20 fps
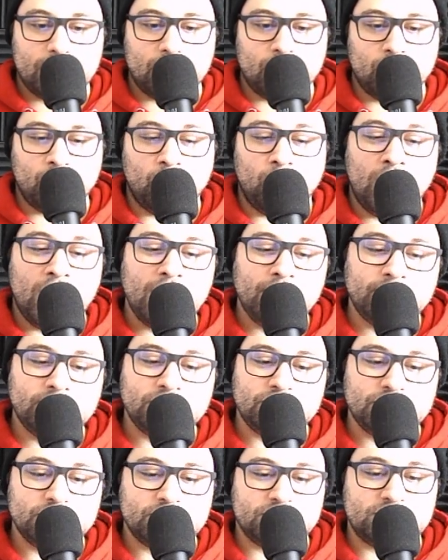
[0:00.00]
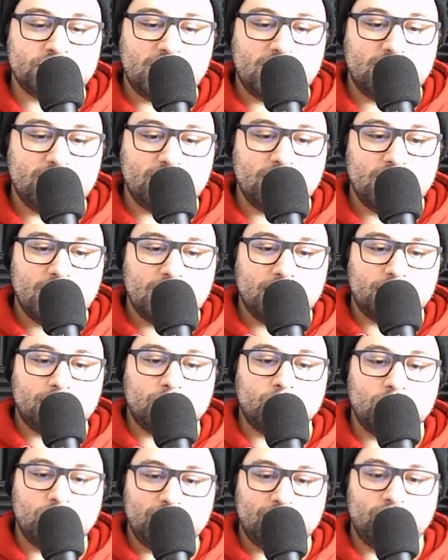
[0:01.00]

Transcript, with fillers: why would you send three,